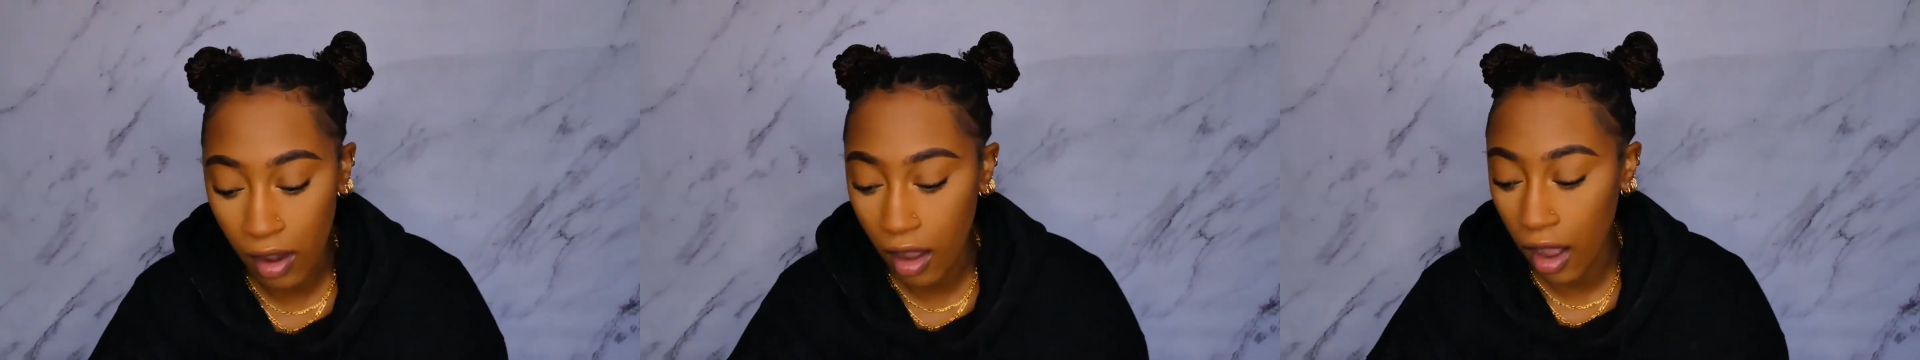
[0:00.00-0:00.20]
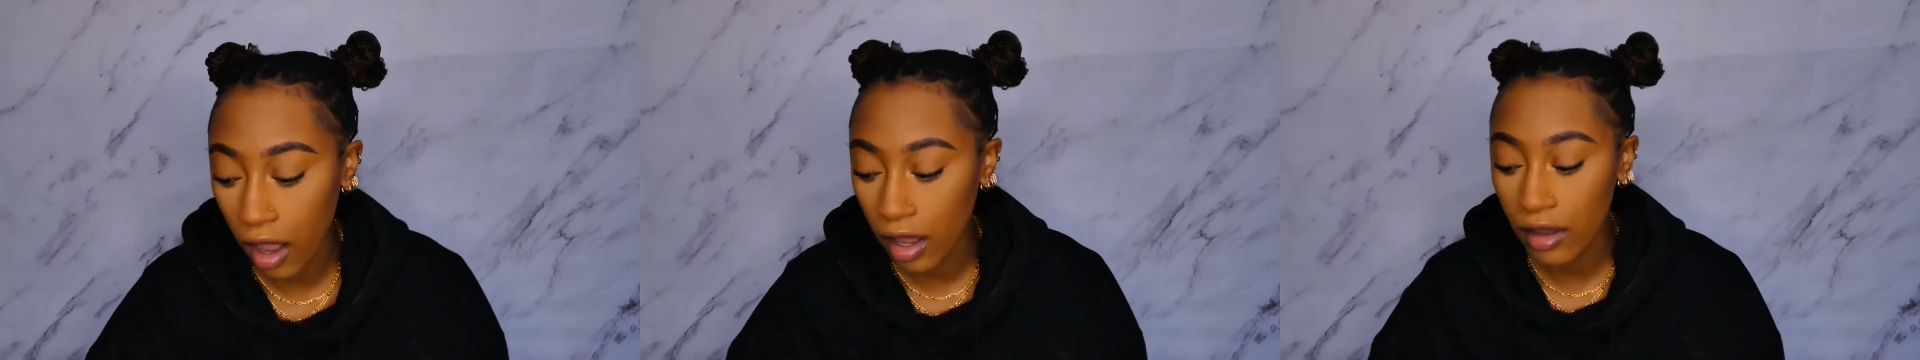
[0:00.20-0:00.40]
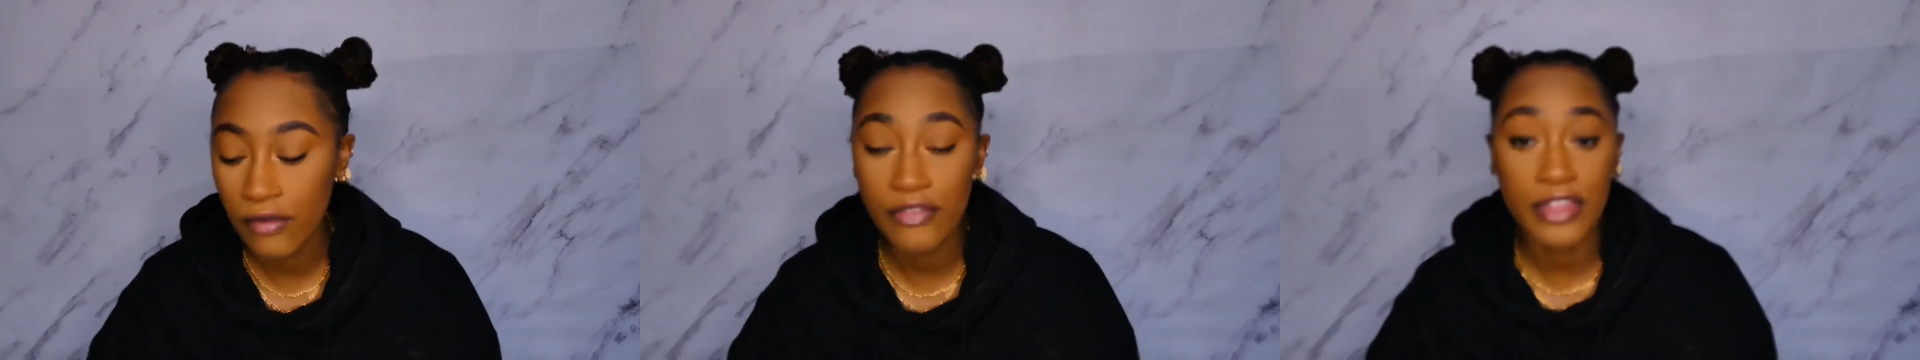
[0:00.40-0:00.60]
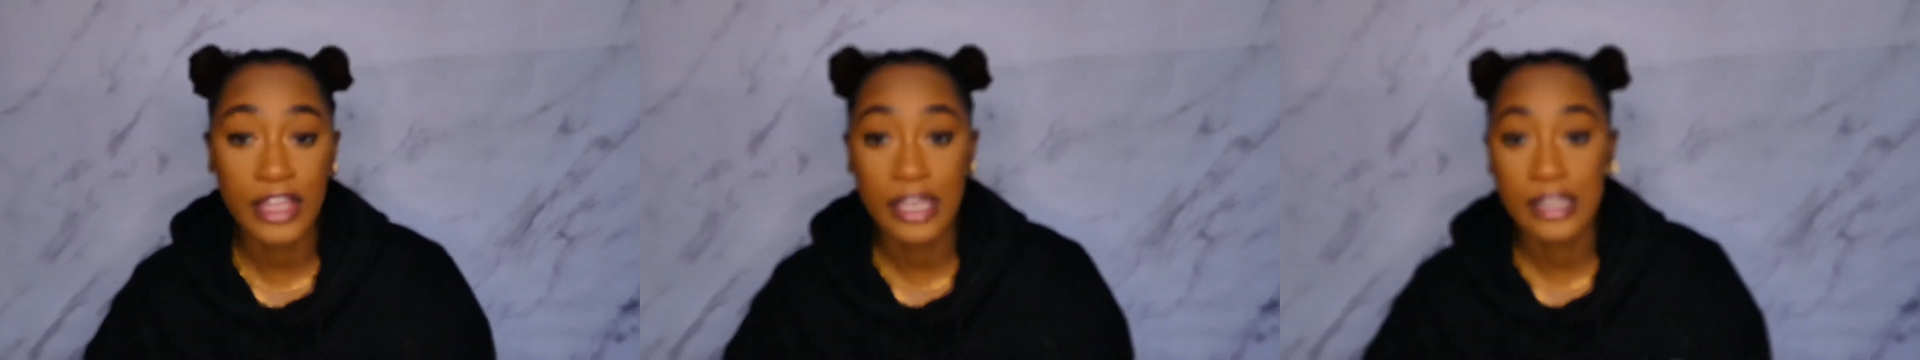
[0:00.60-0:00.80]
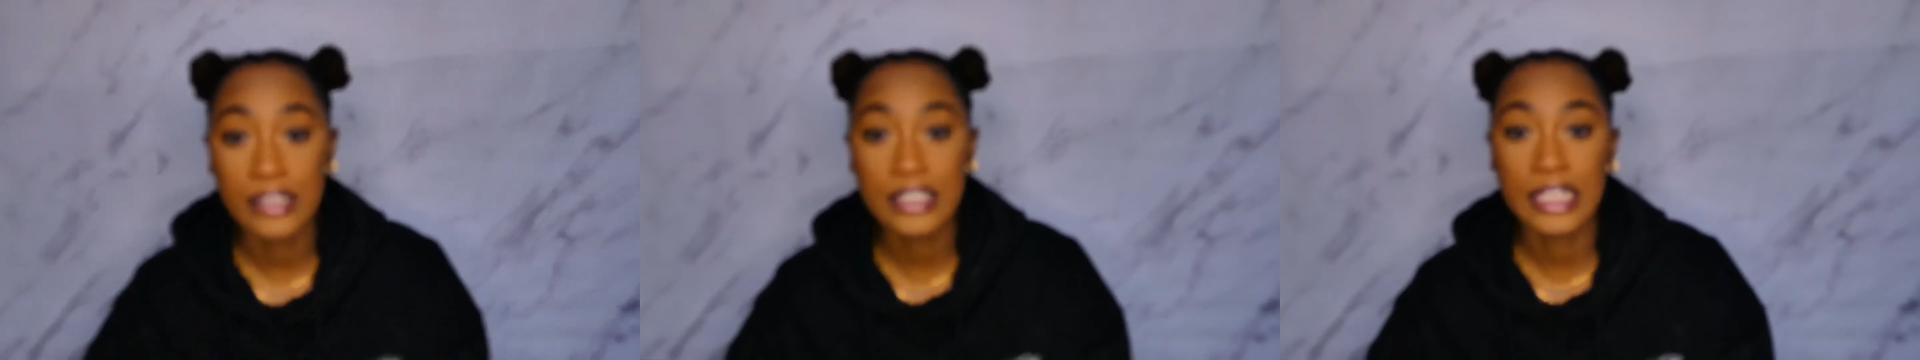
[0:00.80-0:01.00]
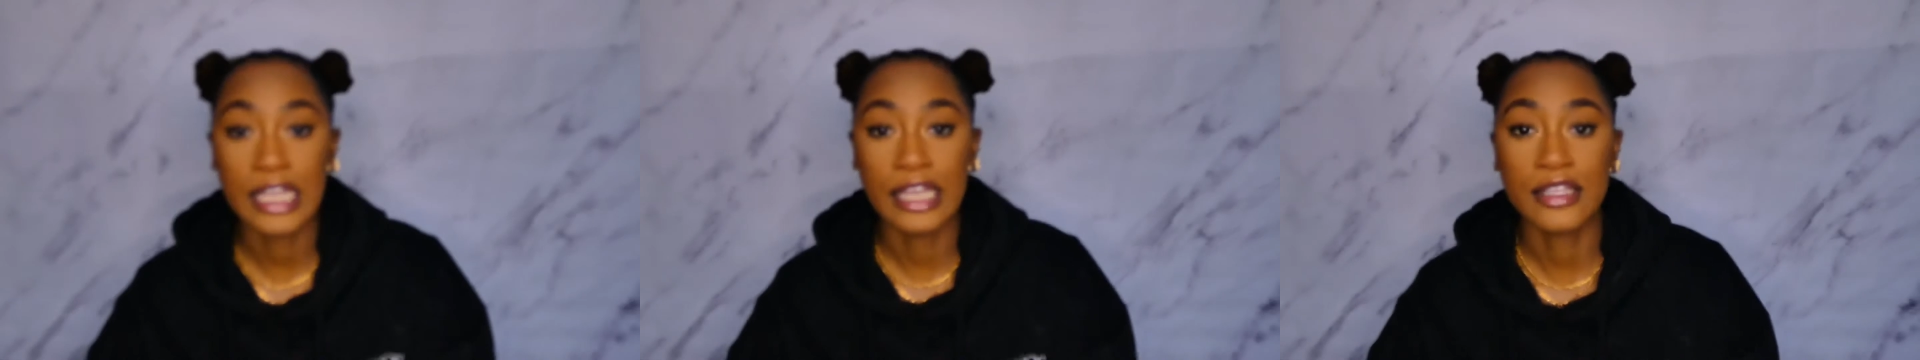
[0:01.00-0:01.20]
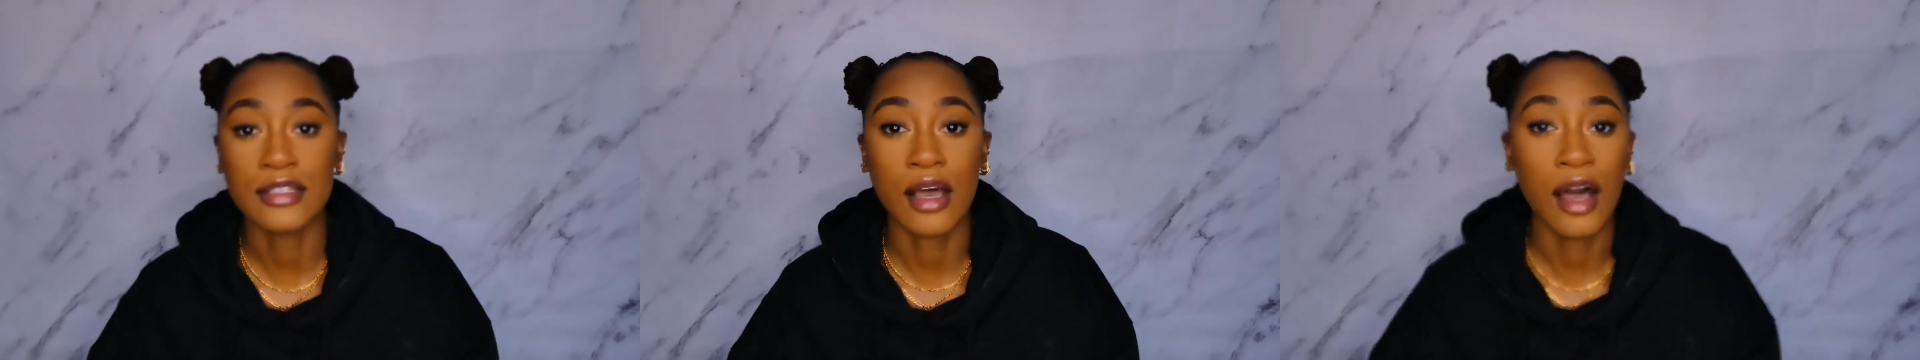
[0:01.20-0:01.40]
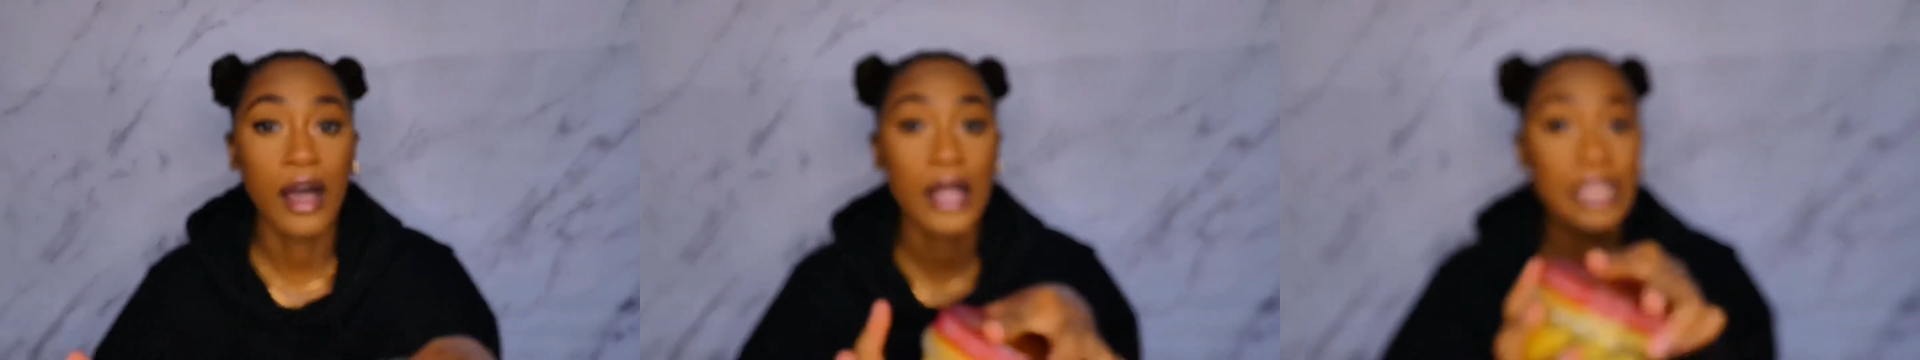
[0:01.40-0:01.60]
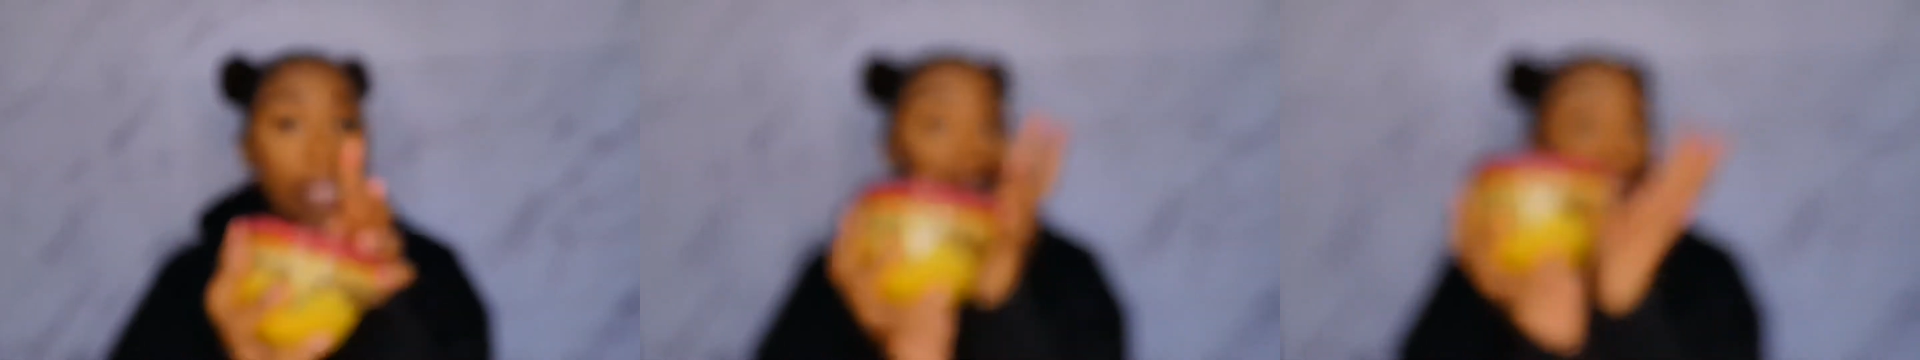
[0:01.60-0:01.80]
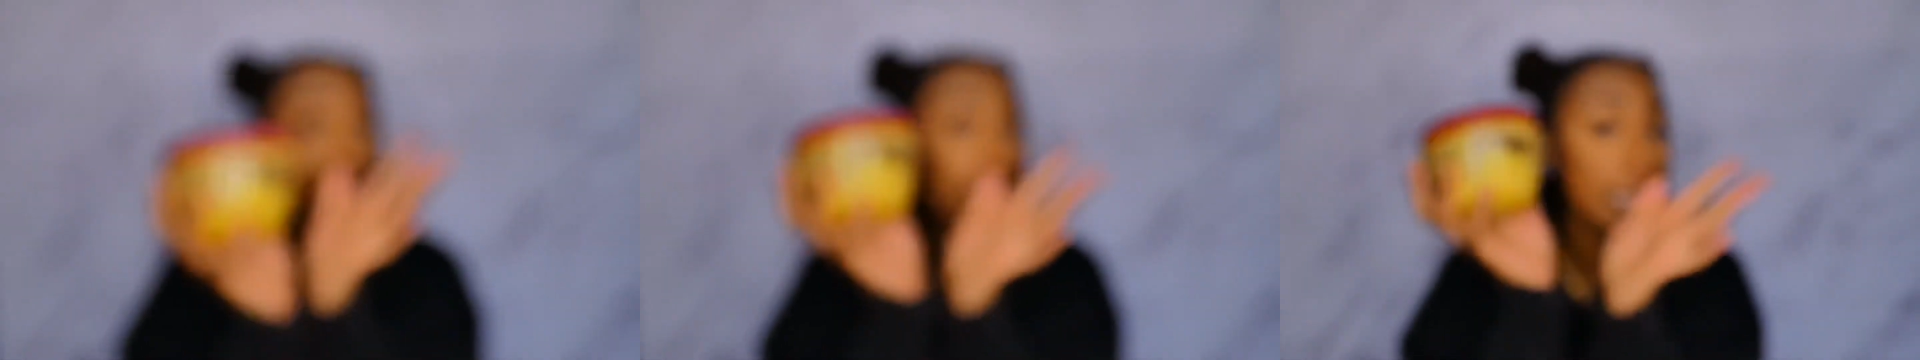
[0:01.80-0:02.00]
all of this is
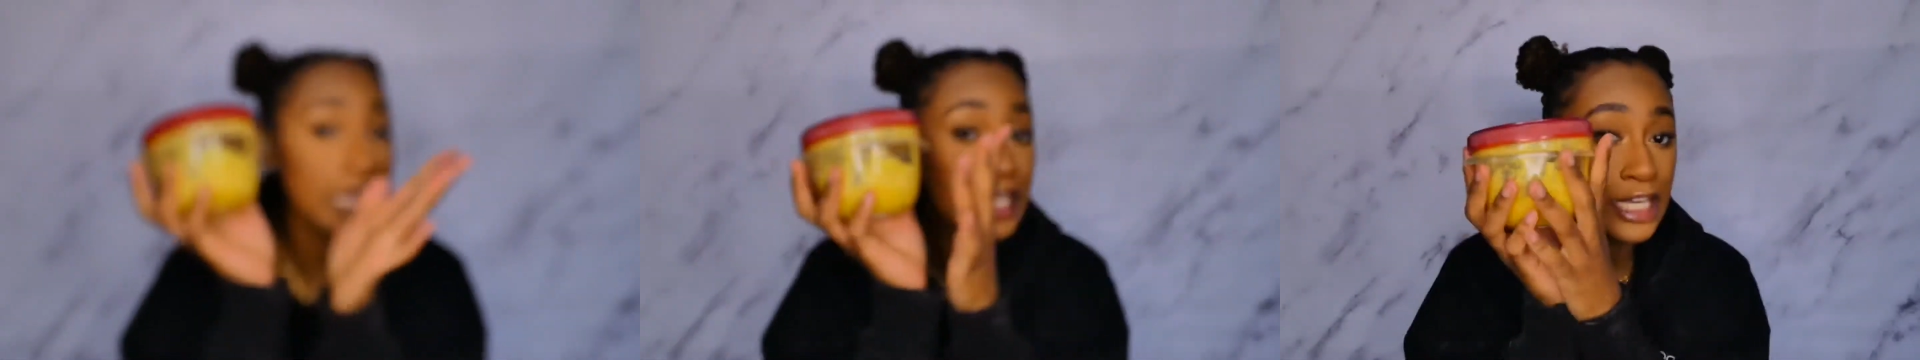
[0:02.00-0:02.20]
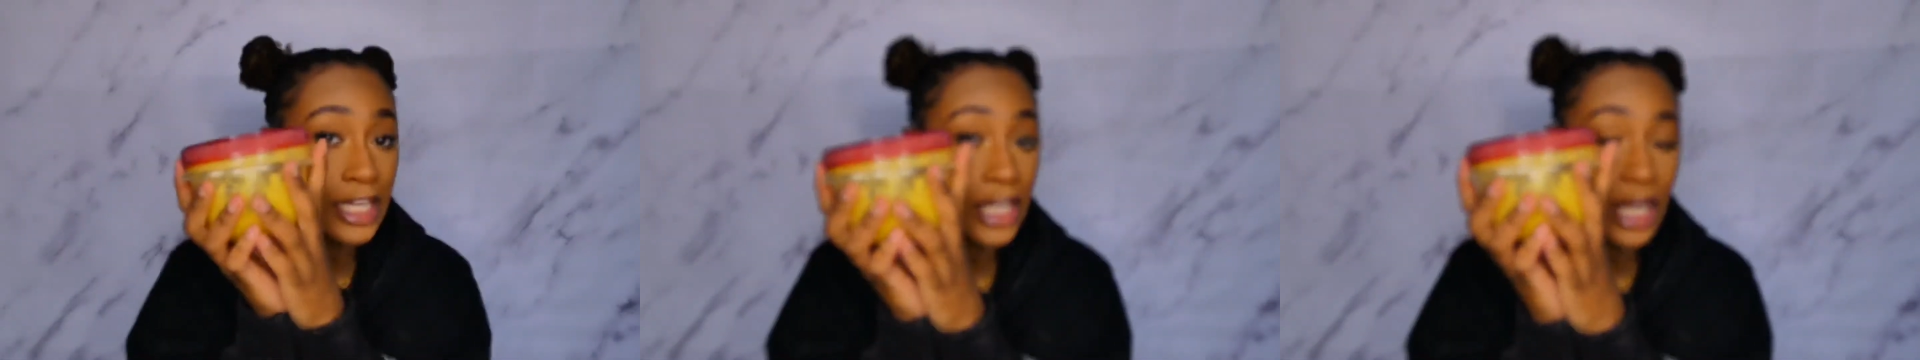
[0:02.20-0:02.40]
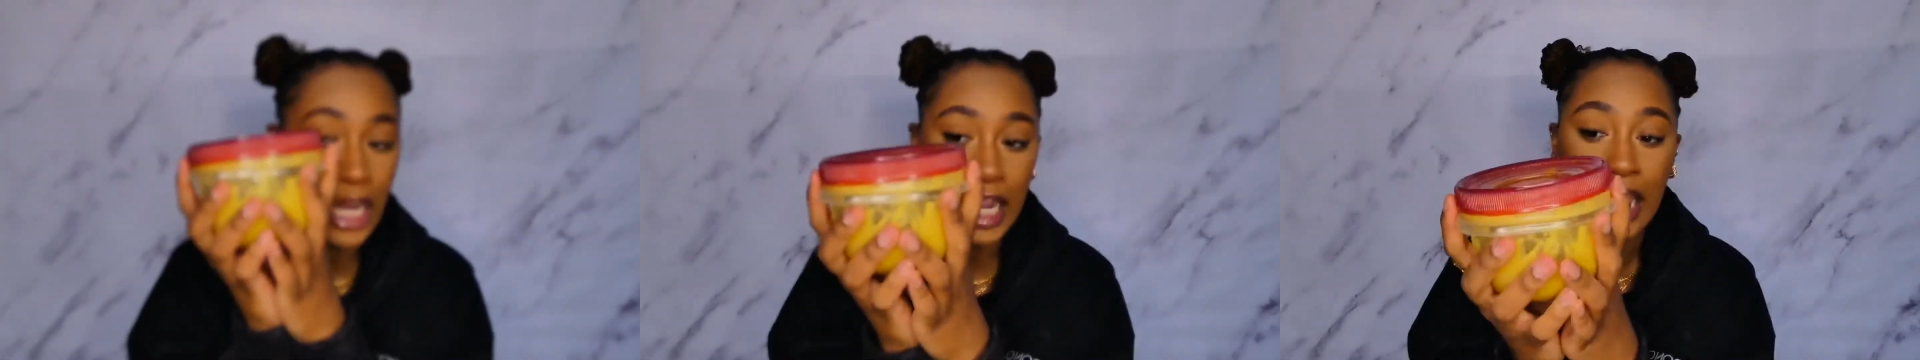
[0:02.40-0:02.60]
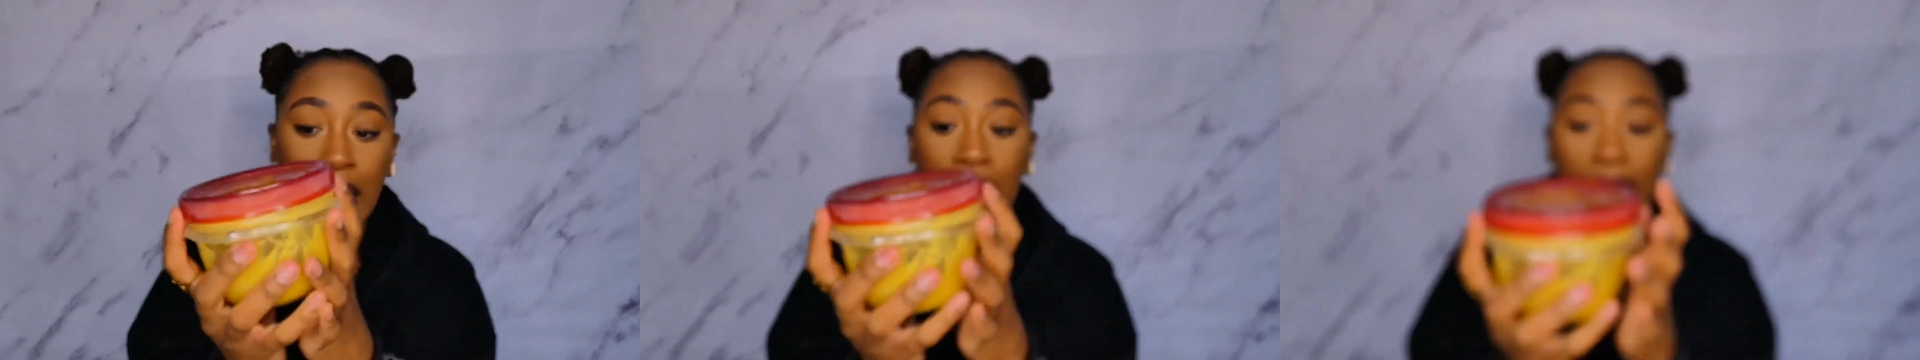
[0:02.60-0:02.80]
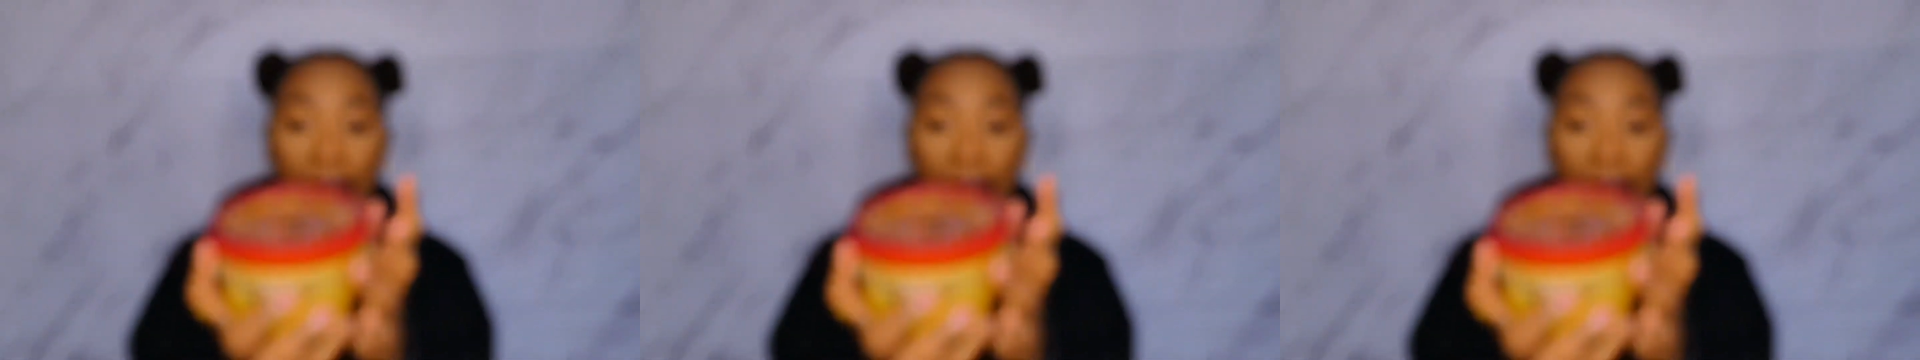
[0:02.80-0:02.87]
all in here,